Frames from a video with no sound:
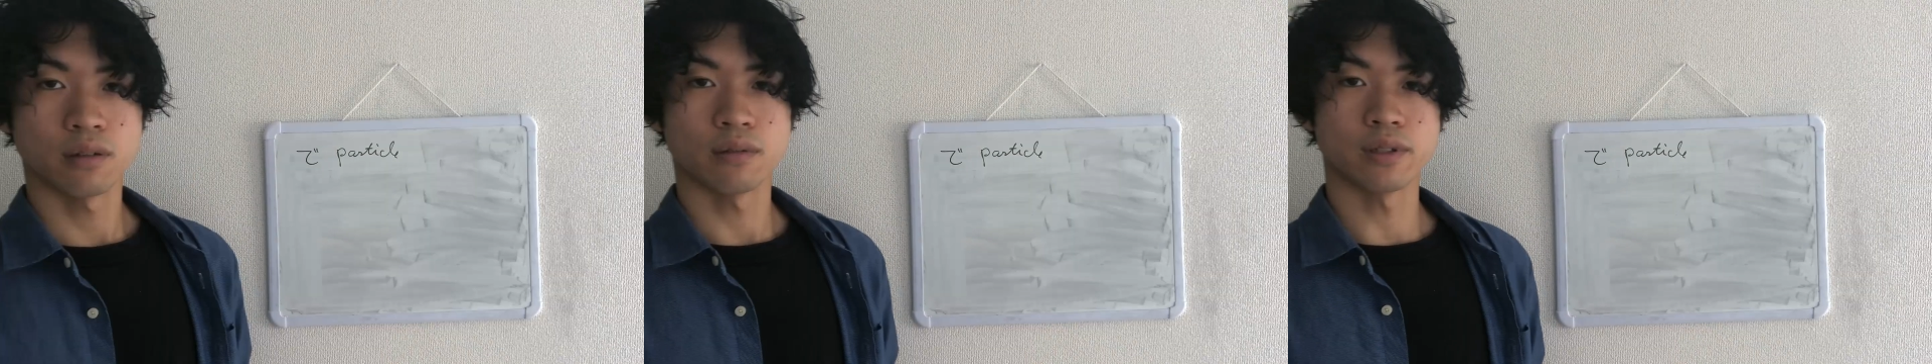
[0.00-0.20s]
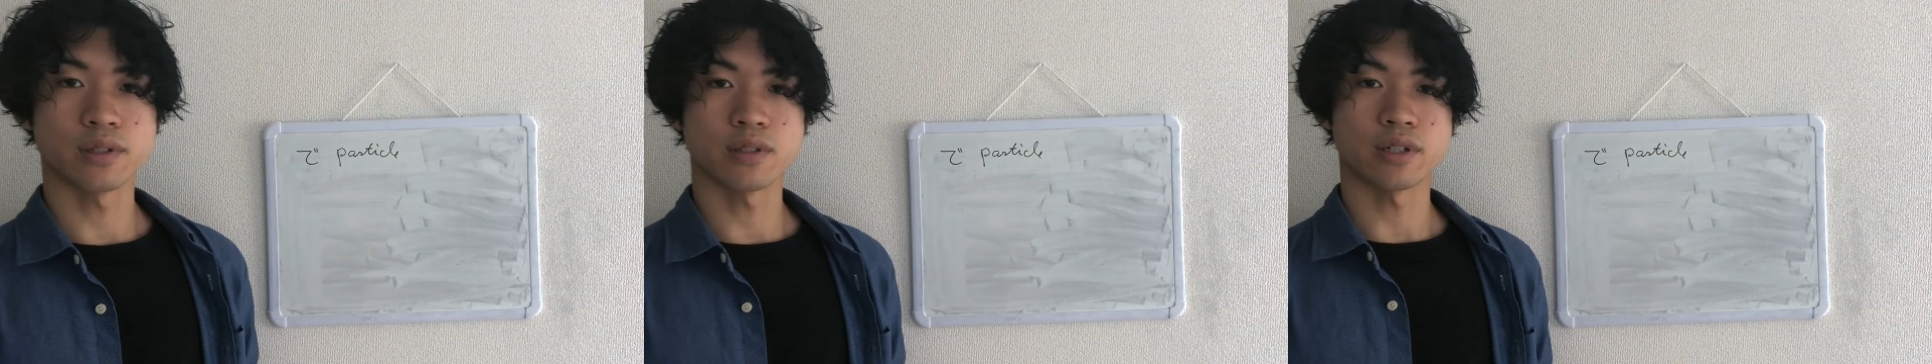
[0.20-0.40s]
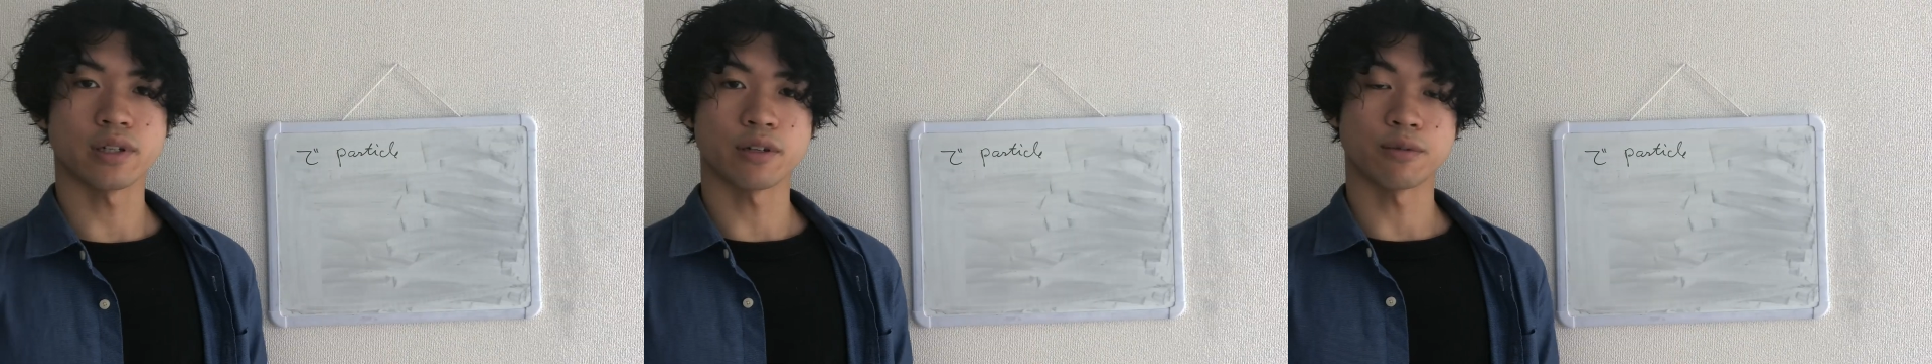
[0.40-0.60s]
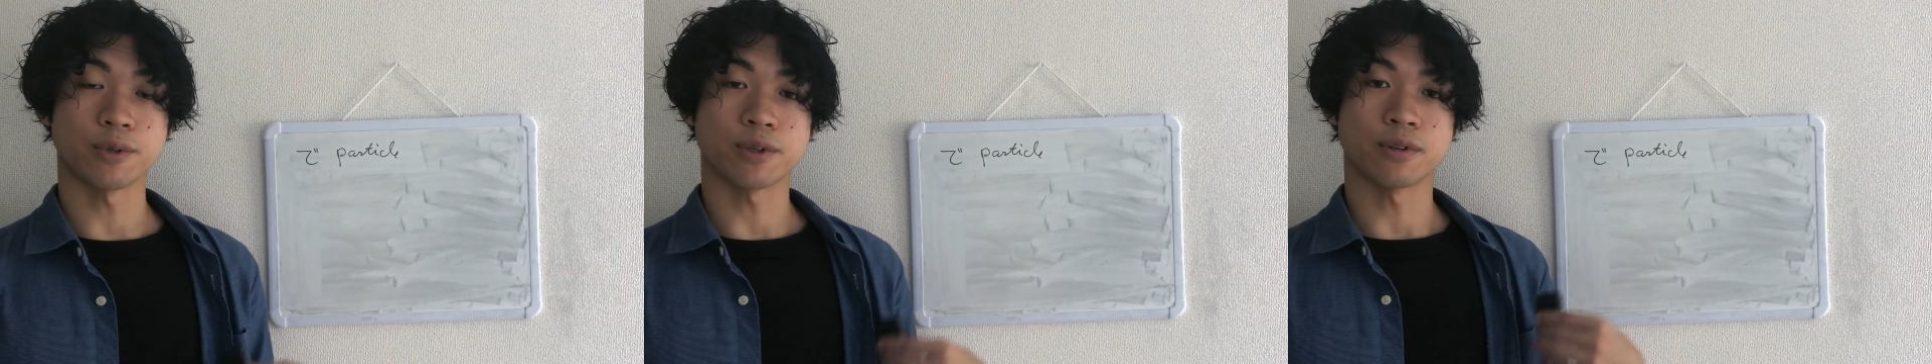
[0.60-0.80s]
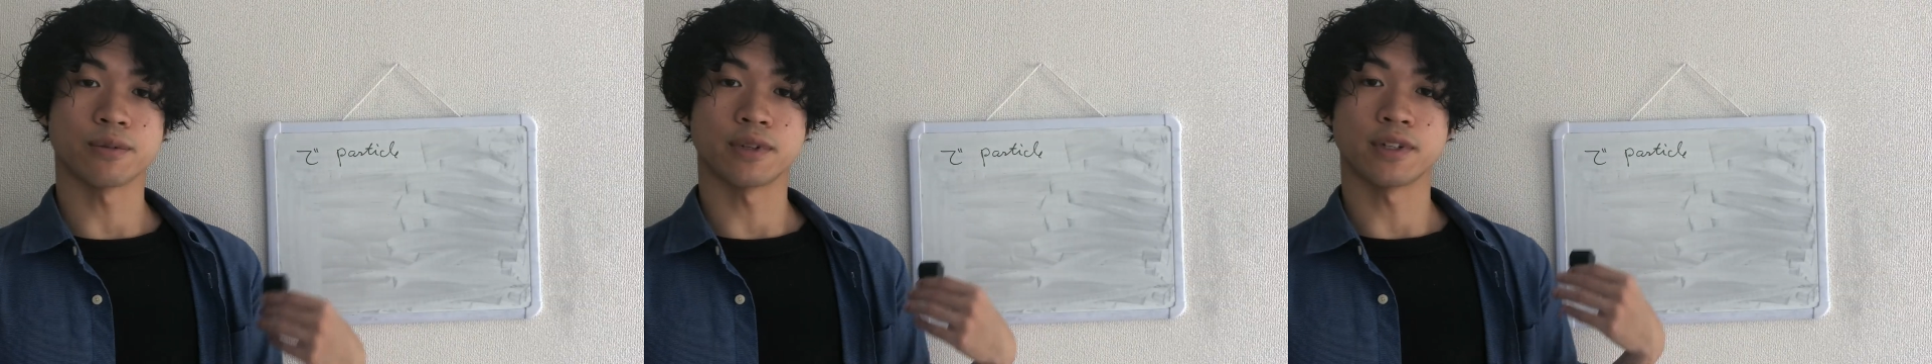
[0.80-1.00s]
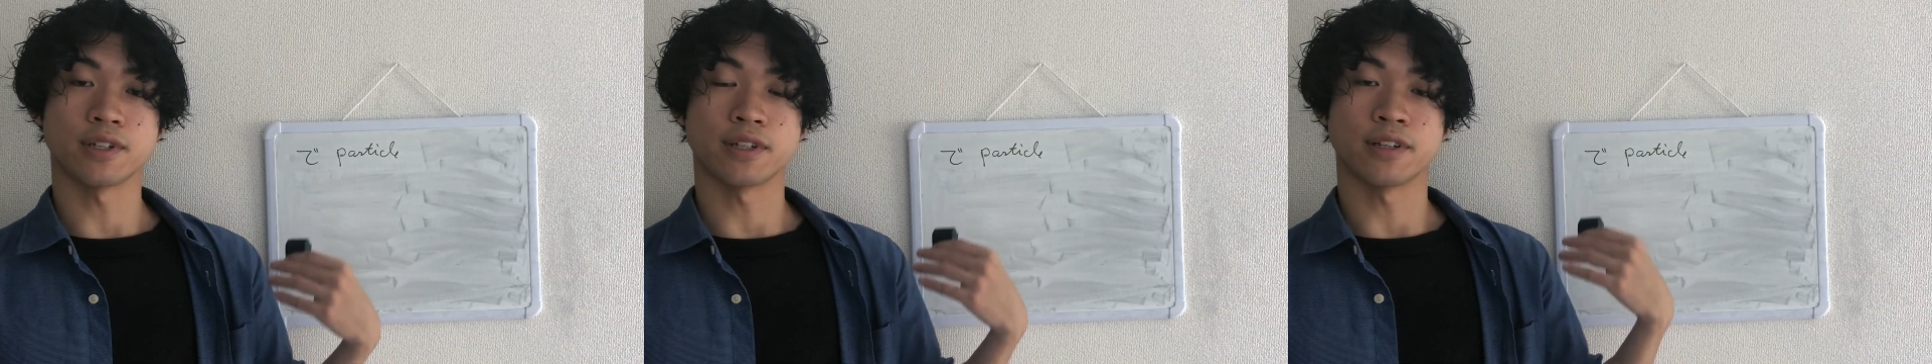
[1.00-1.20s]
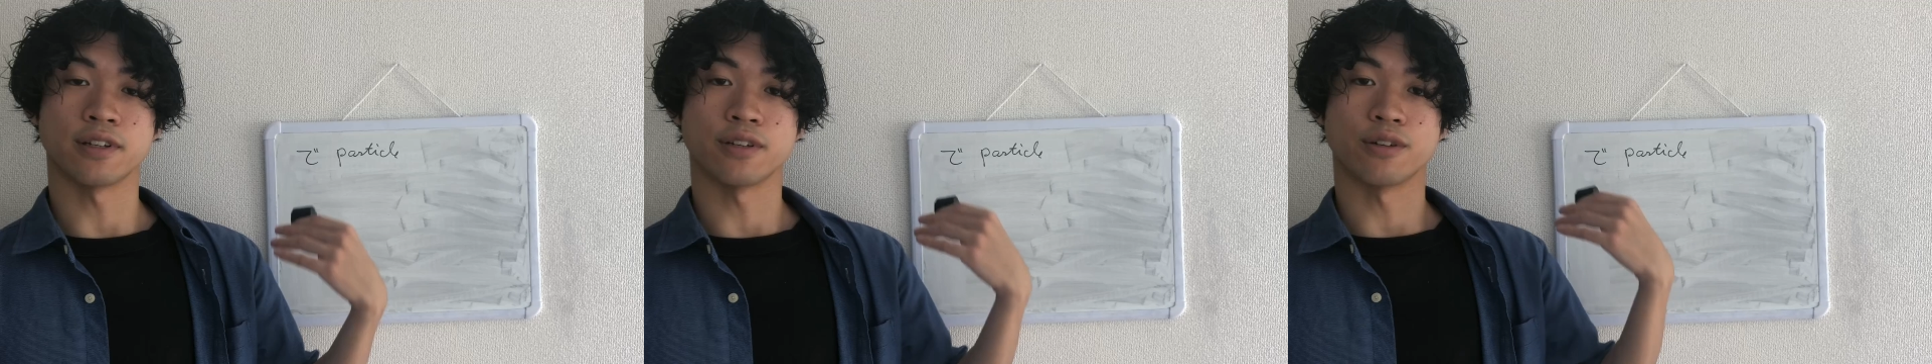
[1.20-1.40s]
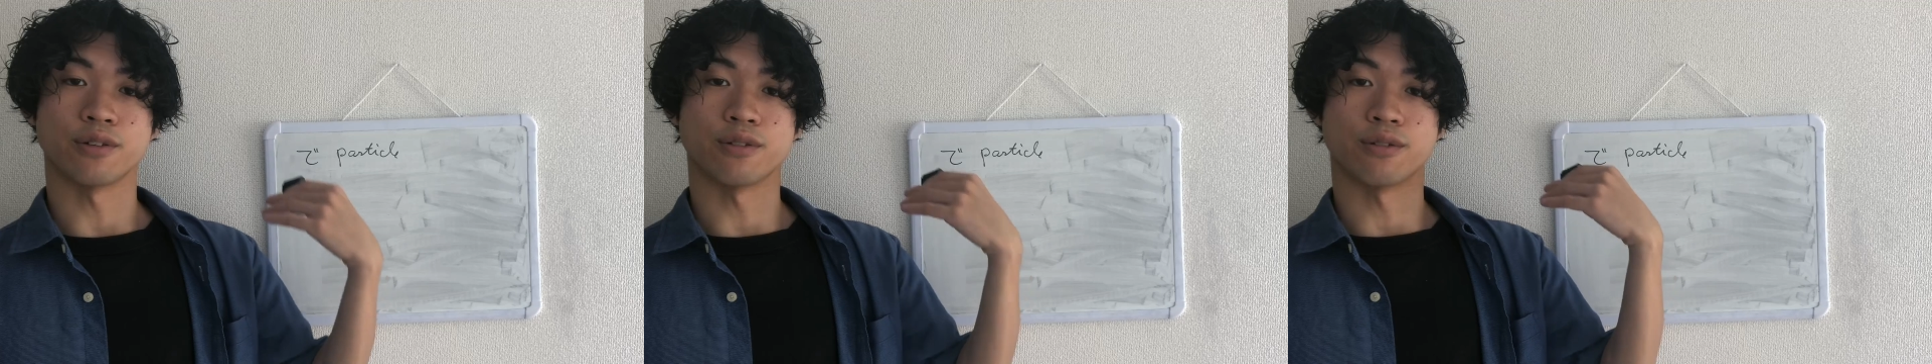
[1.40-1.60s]
Well, let's say I'm recommending
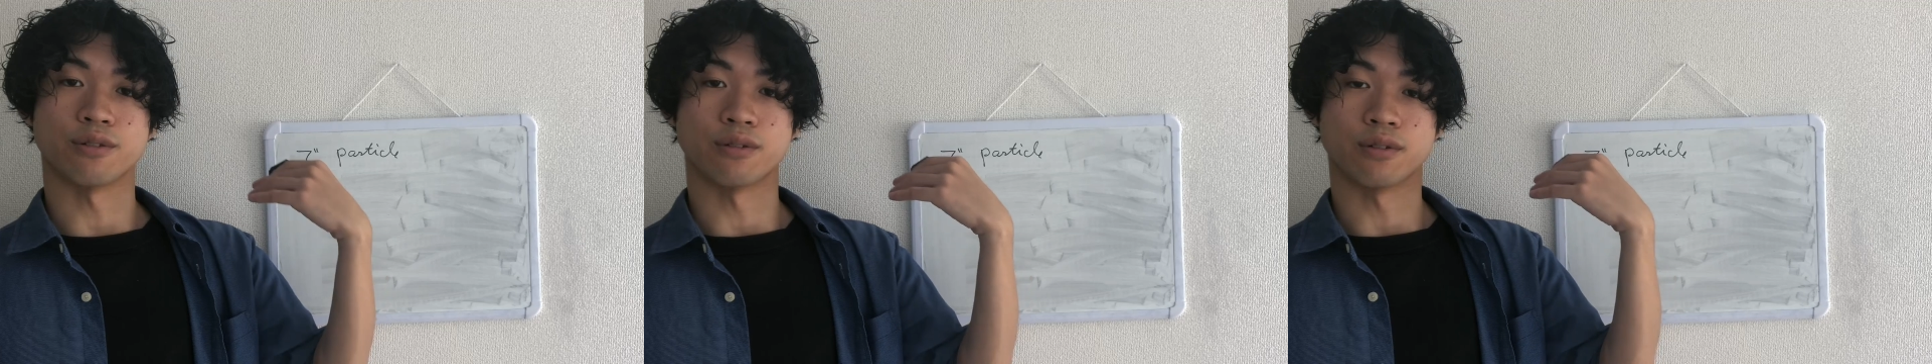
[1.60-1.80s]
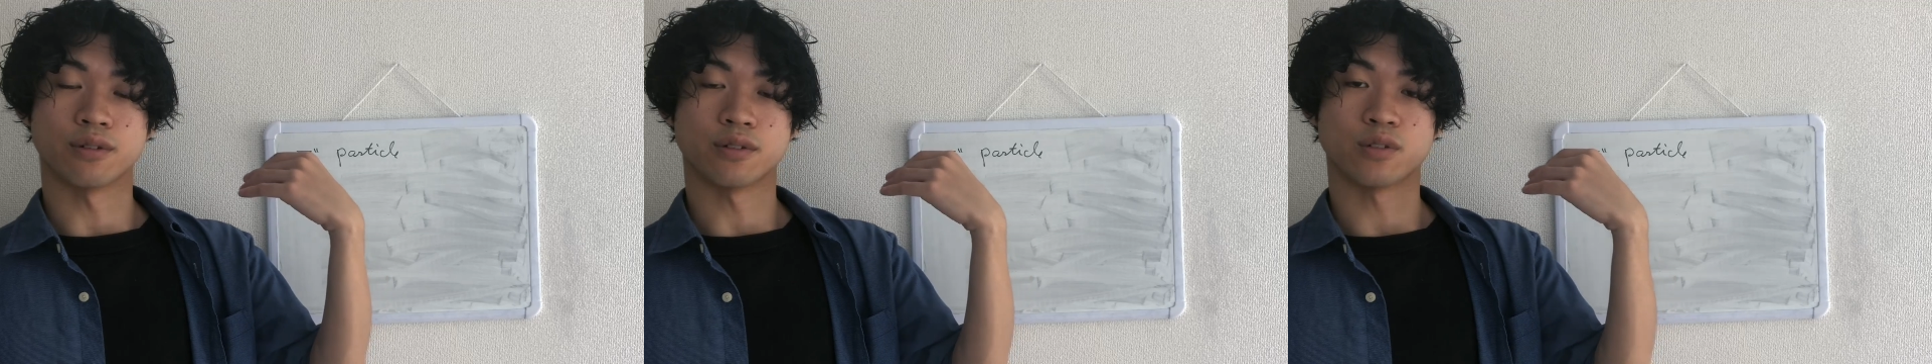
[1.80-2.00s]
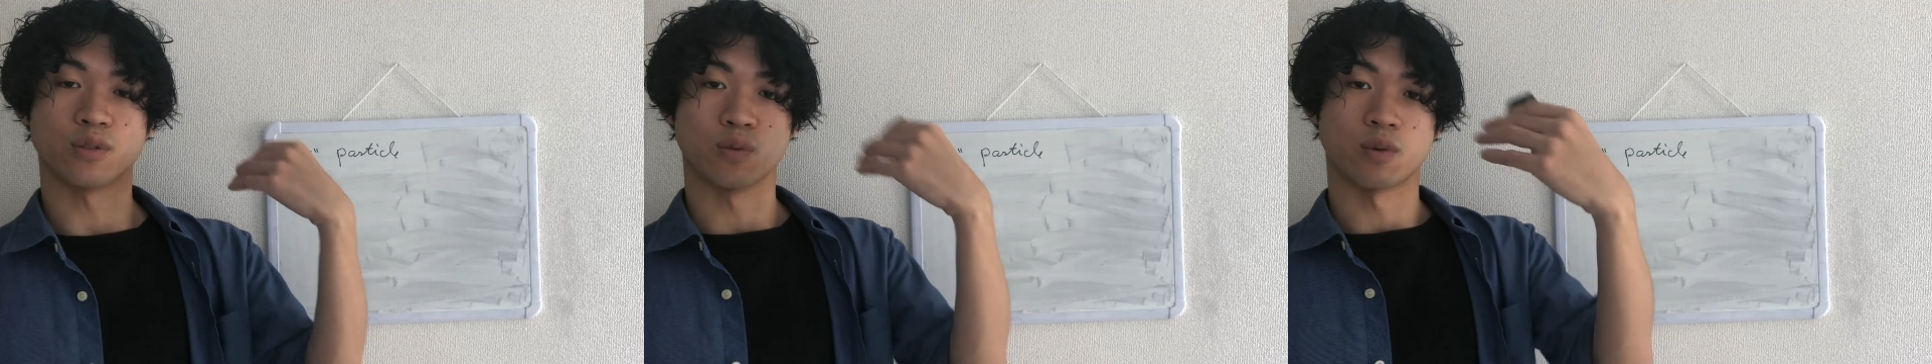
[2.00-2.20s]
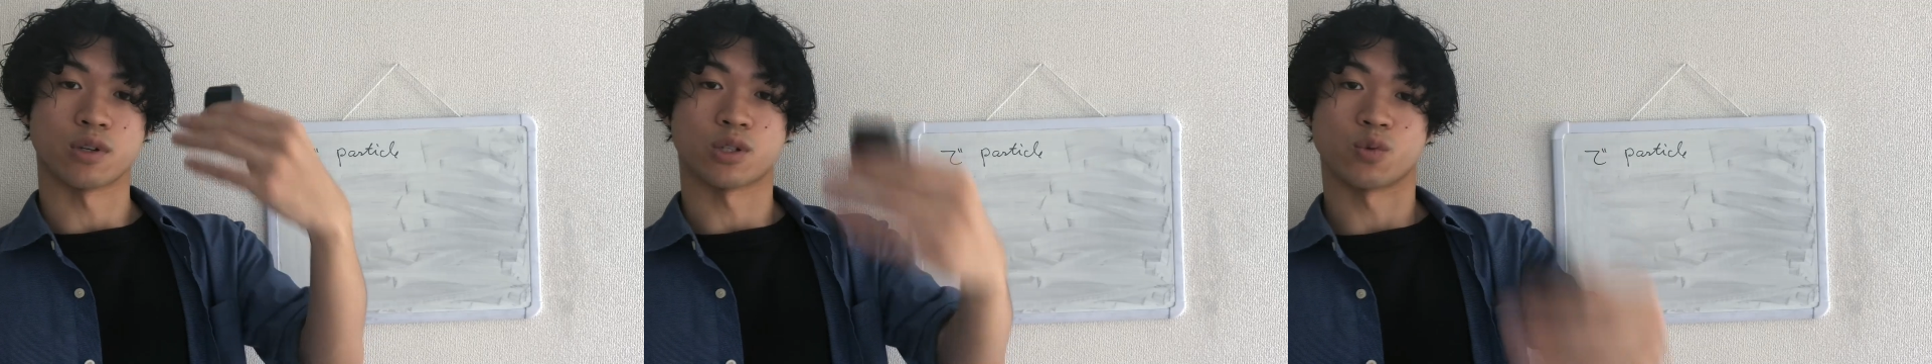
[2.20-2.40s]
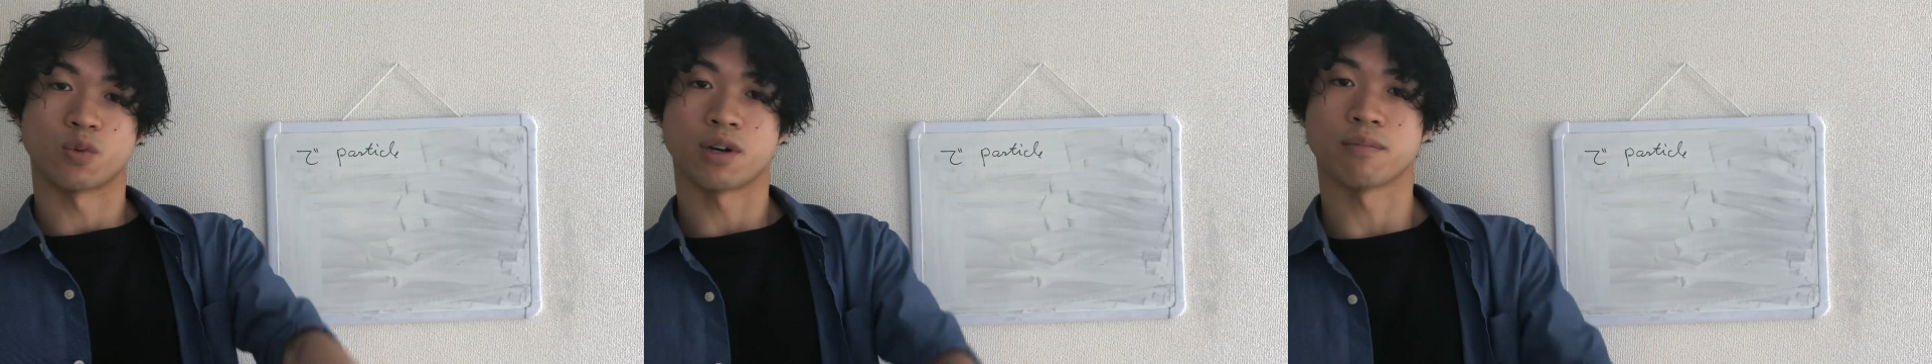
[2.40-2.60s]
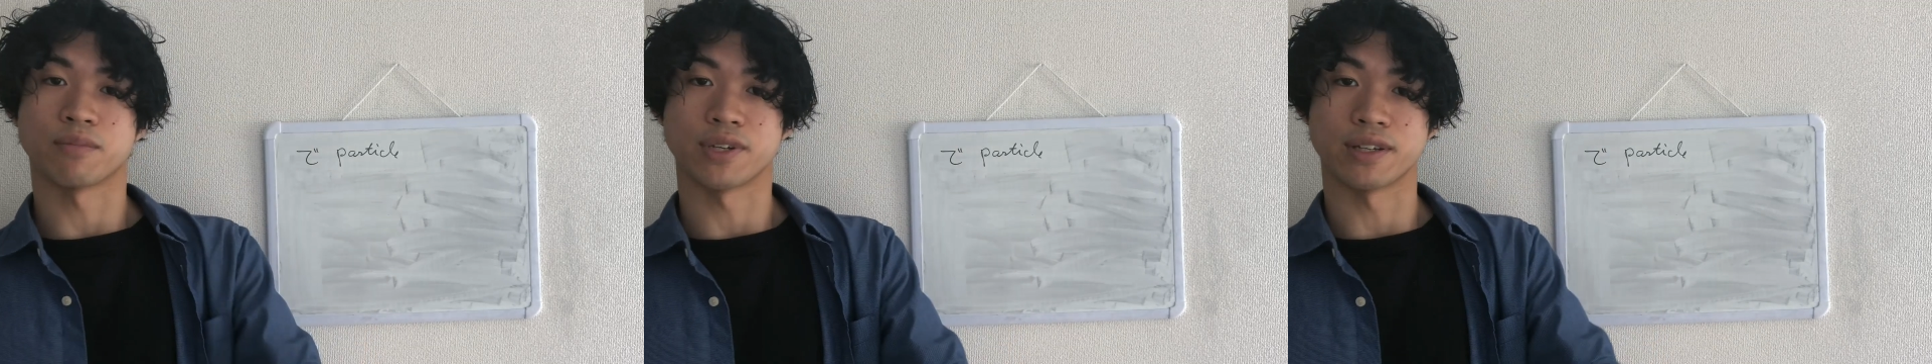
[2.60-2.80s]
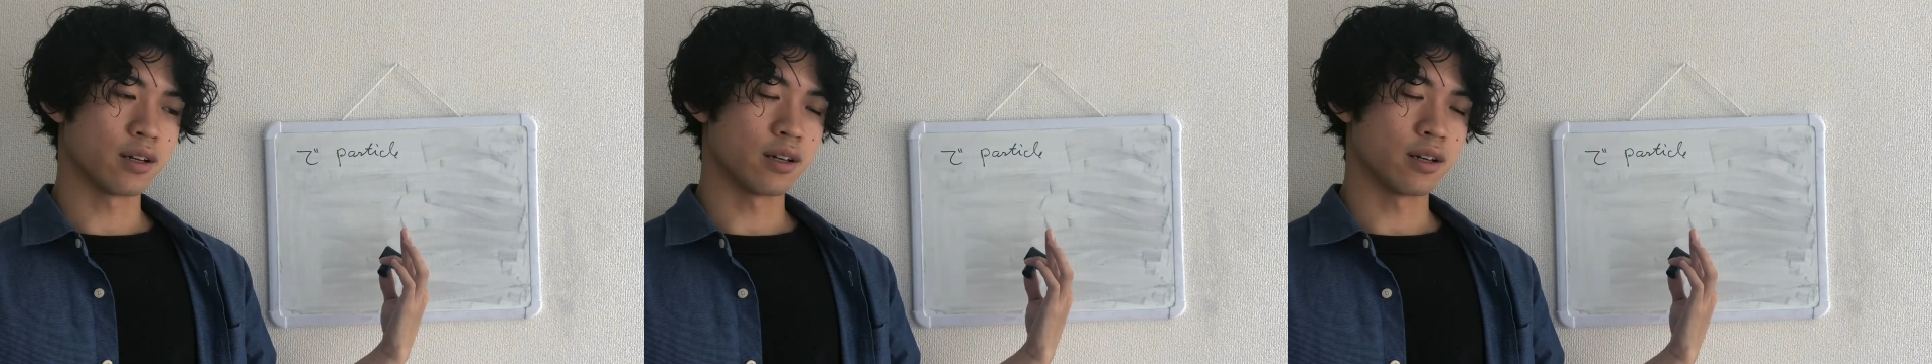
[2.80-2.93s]
you to watch One Piece.